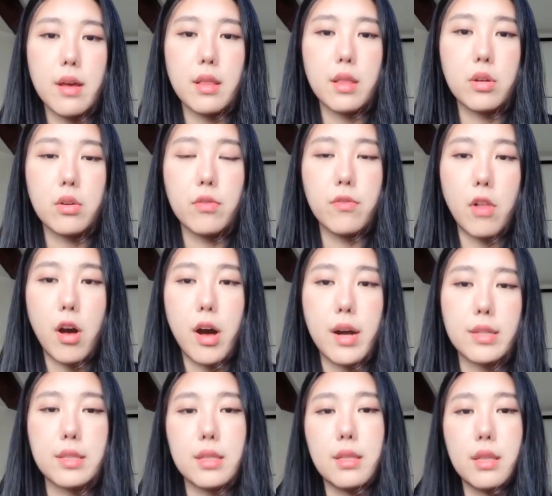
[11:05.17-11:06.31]
little
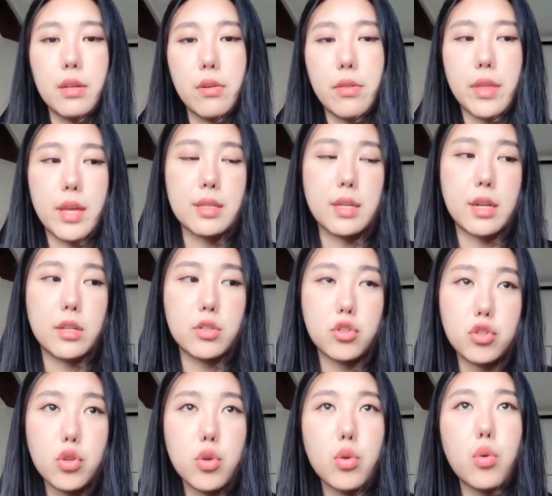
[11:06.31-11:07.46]
vlogs and little things that I
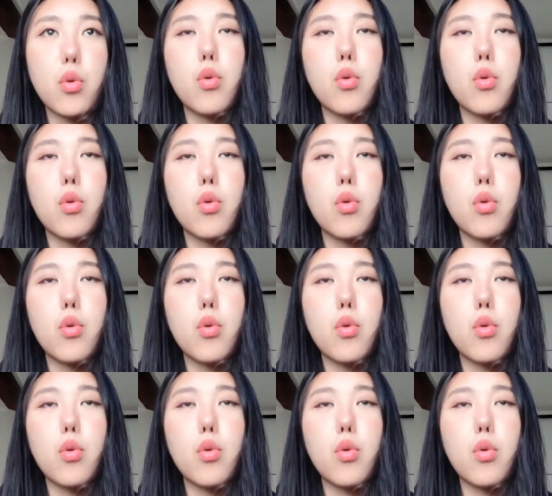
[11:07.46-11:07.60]
do